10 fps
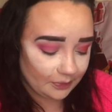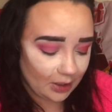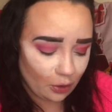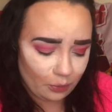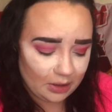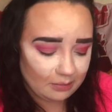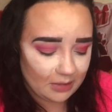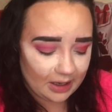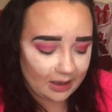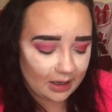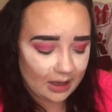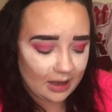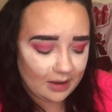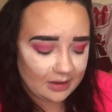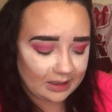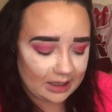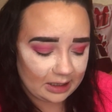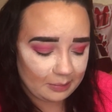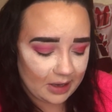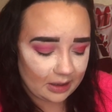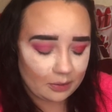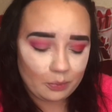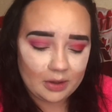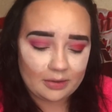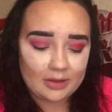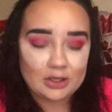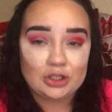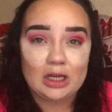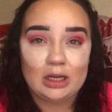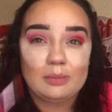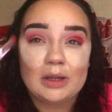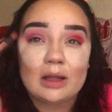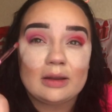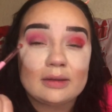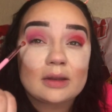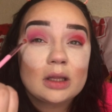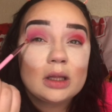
I don't really mind the kickback with this shade because